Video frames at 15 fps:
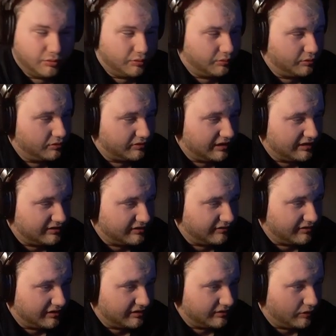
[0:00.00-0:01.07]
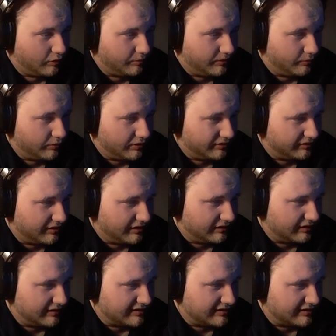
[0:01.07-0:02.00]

we'll get into the Obi-Wan thing in